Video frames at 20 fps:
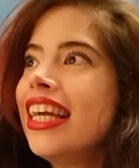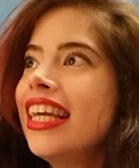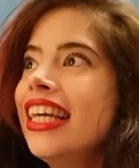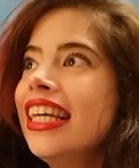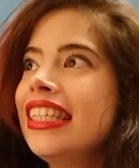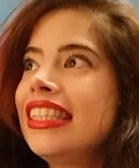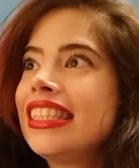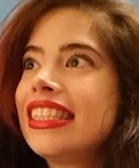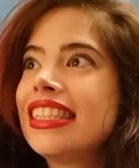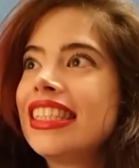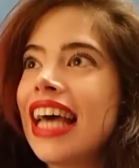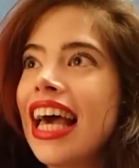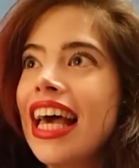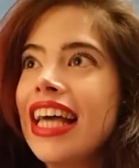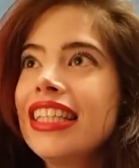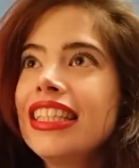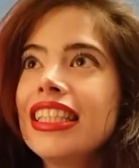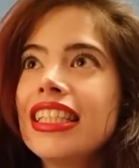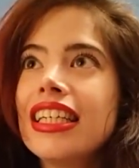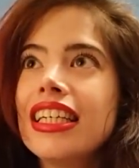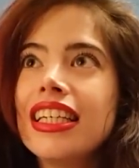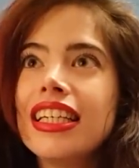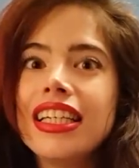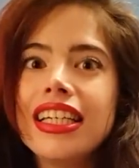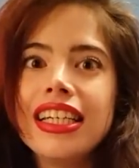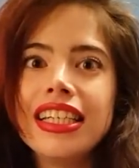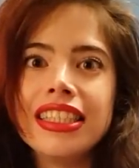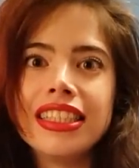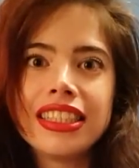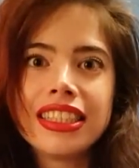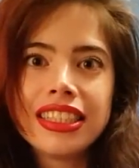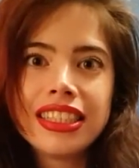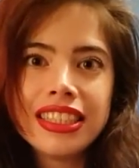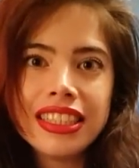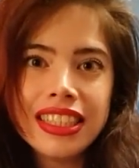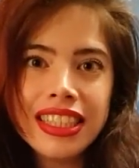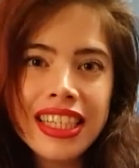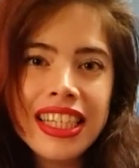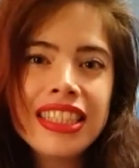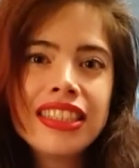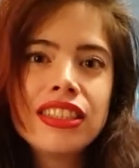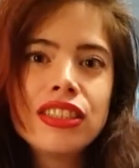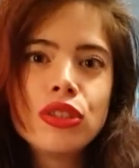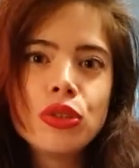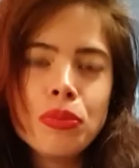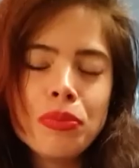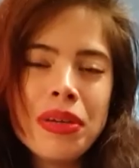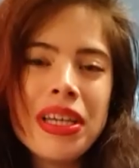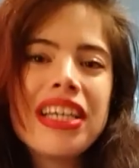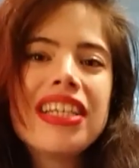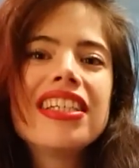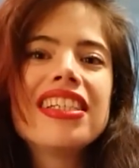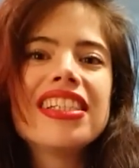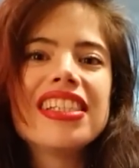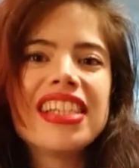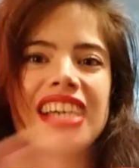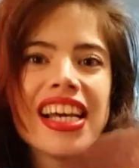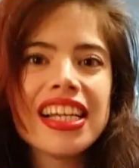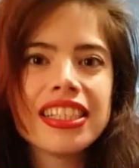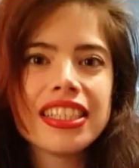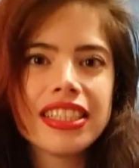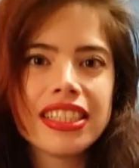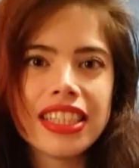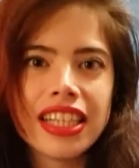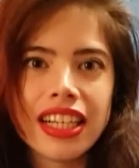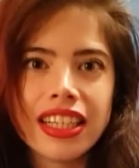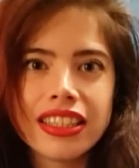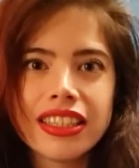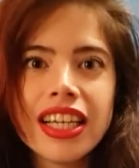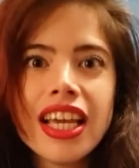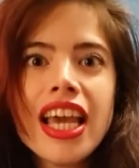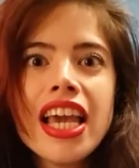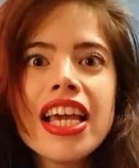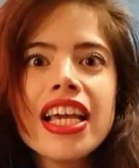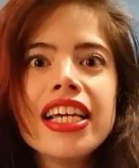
he said it needs to be cancelled.